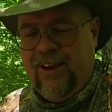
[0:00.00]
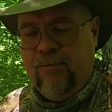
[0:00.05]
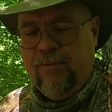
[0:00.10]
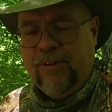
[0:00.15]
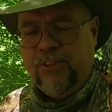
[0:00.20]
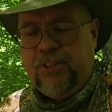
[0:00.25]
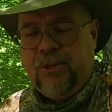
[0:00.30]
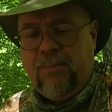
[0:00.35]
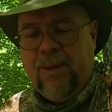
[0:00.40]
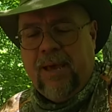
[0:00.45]

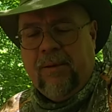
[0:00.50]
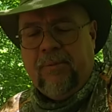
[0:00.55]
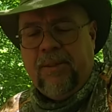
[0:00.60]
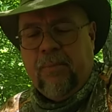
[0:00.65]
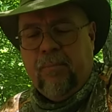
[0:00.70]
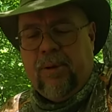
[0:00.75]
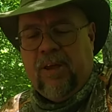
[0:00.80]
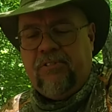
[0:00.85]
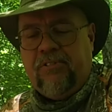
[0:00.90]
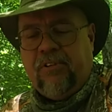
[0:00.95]
Will she be able
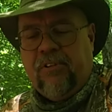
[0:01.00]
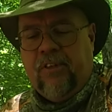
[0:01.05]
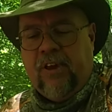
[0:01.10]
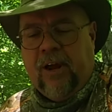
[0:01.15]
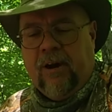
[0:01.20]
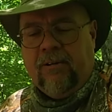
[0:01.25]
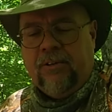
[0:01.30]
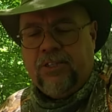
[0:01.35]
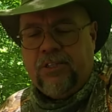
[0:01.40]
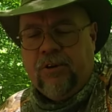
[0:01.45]
to muster the
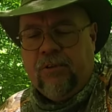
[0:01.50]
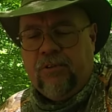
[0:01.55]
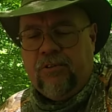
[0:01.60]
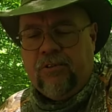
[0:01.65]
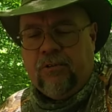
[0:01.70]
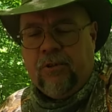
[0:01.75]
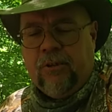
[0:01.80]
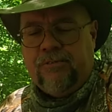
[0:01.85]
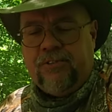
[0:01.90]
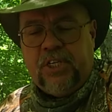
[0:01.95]
courage to go to
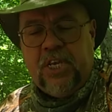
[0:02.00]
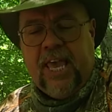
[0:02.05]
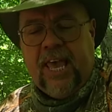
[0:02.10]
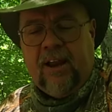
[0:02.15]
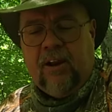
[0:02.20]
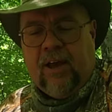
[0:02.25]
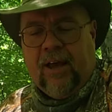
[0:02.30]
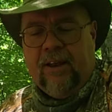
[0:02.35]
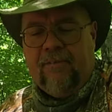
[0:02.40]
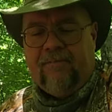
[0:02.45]
school if she
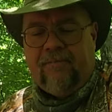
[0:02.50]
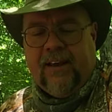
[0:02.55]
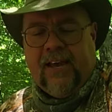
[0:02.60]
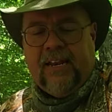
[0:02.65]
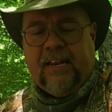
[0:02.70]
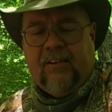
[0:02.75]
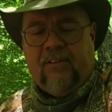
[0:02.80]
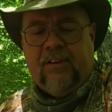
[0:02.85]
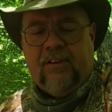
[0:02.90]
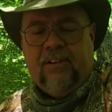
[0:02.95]
cannot?
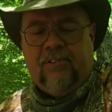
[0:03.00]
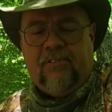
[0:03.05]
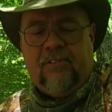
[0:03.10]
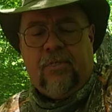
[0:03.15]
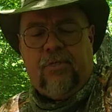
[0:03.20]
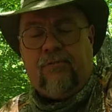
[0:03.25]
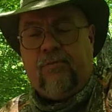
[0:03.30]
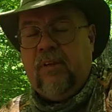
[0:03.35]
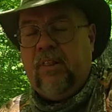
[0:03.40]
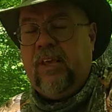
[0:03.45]
Find out in this
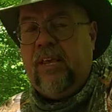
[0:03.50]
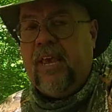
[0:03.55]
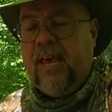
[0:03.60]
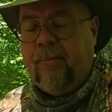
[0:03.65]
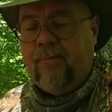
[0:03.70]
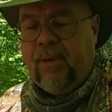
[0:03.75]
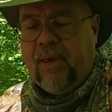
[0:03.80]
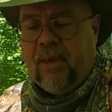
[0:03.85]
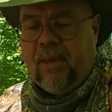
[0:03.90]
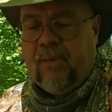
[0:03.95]
thrilling
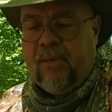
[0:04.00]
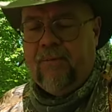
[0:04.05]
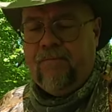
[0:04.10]
epic.